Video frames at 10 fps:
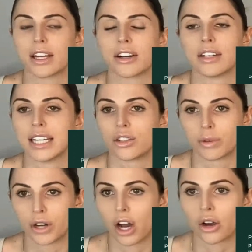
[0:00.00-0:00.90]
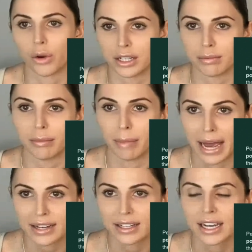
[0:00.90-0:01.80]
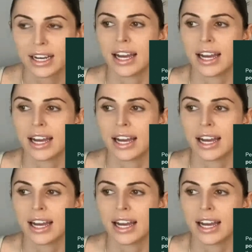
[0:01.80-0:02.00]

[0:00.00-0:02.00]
their needs were not going to be met